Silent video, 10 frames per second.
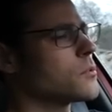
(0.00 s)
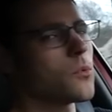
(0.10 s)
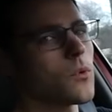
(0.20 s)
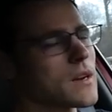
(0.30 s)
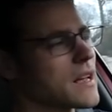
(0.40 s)

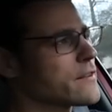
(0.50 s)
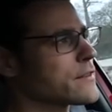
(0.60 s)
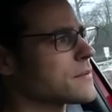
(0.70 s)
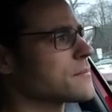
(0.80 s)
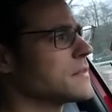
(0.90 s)

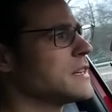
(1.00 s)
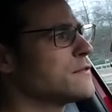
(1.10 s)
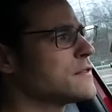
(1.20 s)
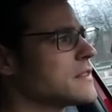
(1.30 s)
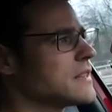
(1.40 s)
whatever.
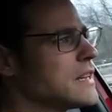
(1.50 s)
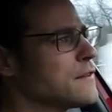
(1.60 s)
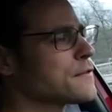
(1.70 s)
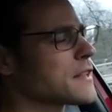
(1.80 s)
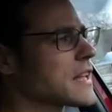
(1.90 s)
Even
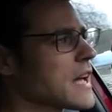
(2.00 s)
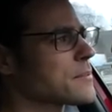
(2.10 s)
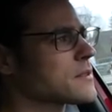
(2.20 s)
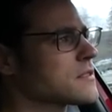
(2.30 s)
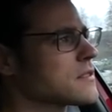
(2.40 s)
if that
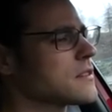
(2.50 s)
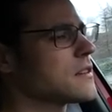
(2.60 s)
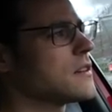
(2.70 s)
happens,